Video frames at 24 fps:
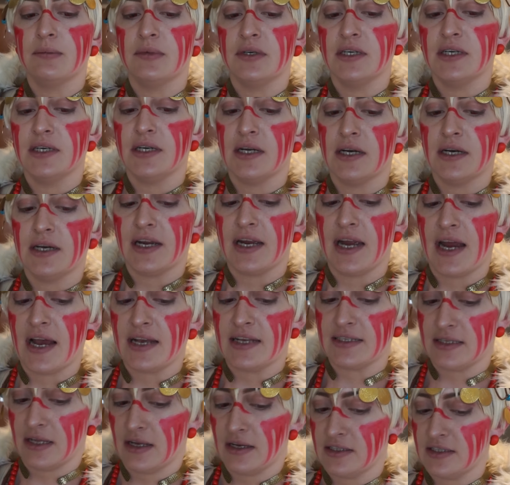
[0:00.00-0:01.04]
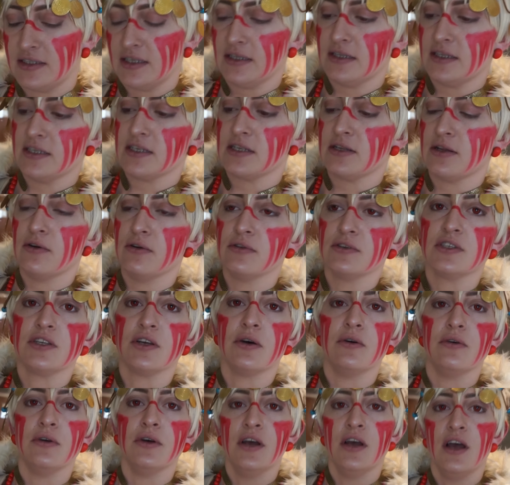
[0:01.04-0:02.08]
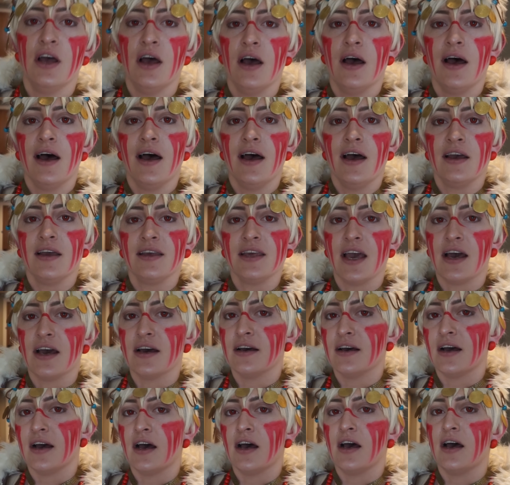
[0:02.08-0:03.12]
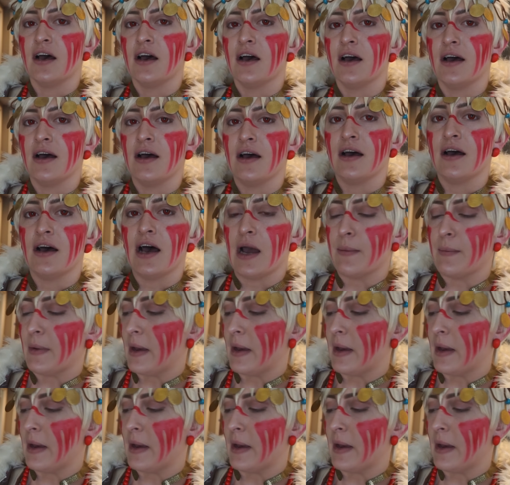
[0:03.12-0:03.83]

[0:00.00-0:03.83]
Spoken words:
but it has lasted this long, so yeah, I'm